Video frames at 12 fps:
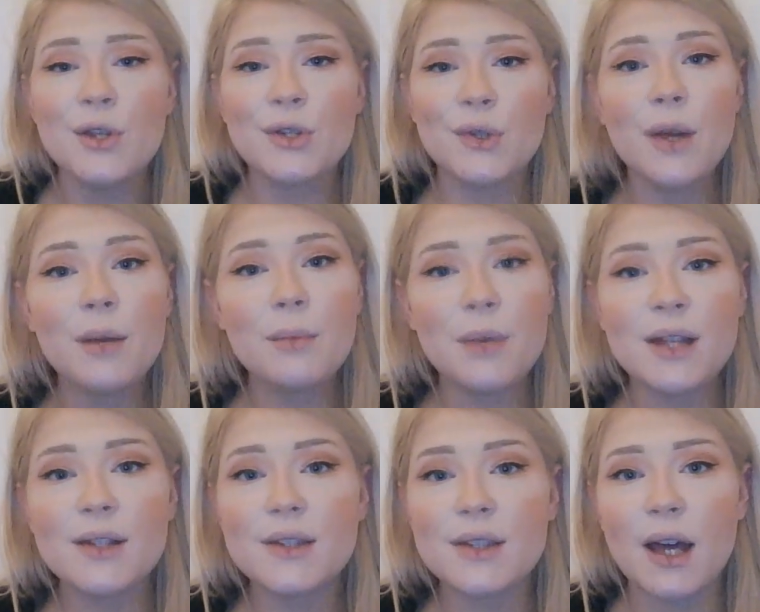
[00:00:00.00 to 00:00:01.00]
So it
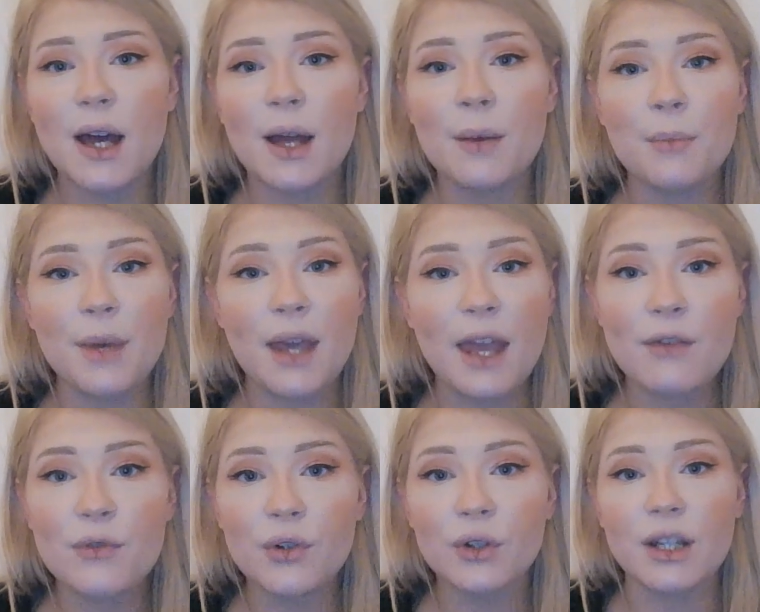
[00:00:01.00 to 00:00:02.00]
means that
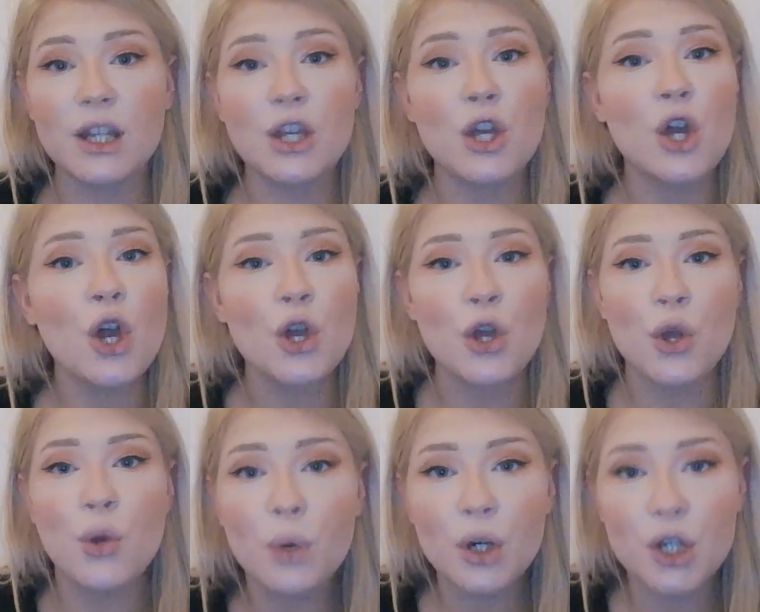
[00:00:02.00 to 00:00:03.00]
behaviorally,
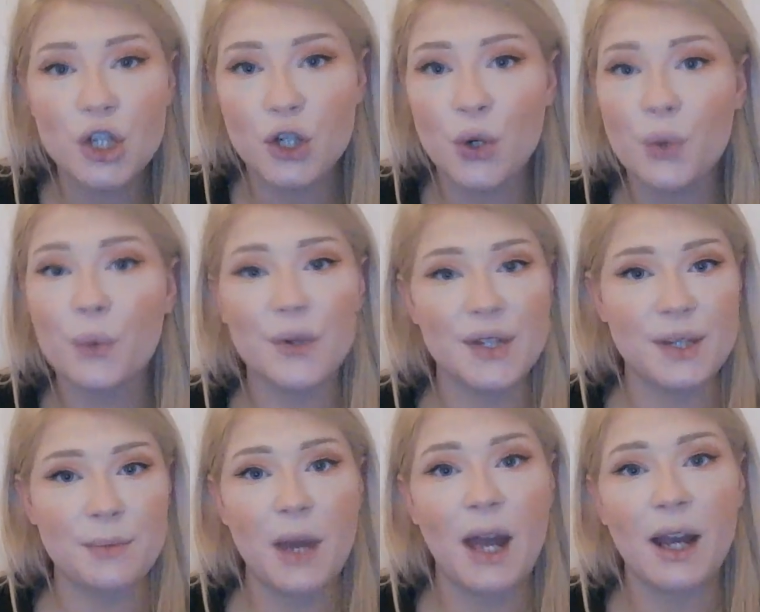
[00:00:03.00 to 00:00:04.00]
you want to show
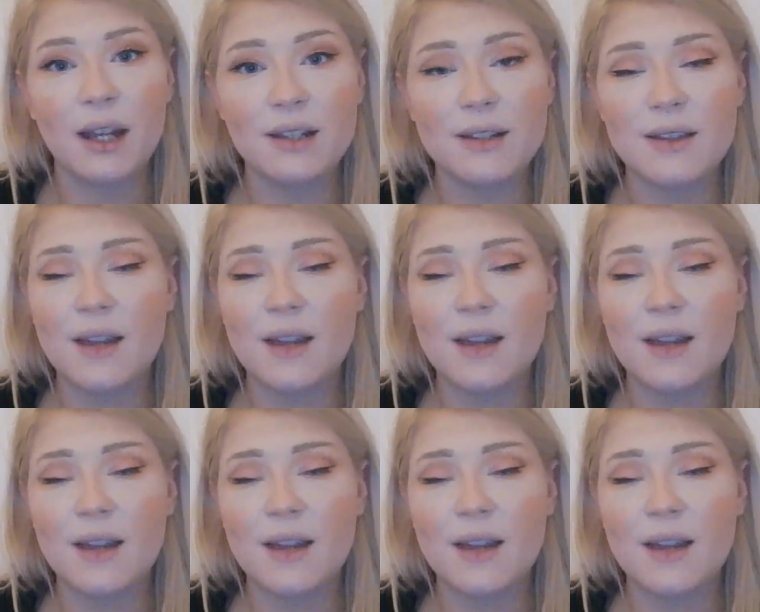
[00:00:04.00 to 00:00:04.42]
respect.